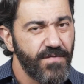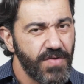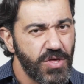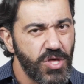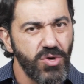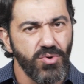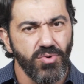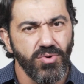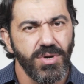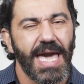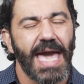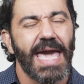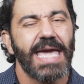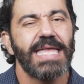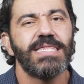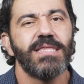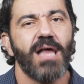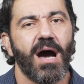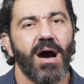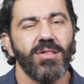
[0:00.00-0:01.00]
If you
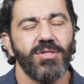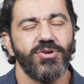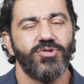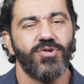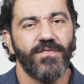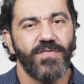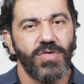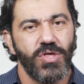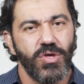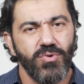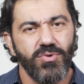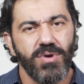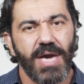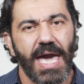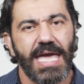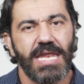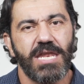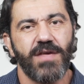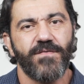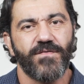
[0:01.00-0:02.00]
gain knowledge, if you
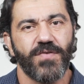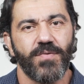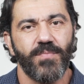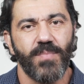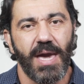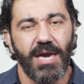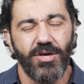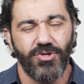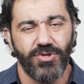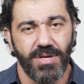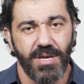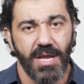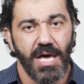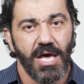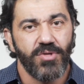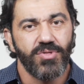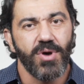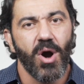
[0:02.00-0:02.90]
gain information,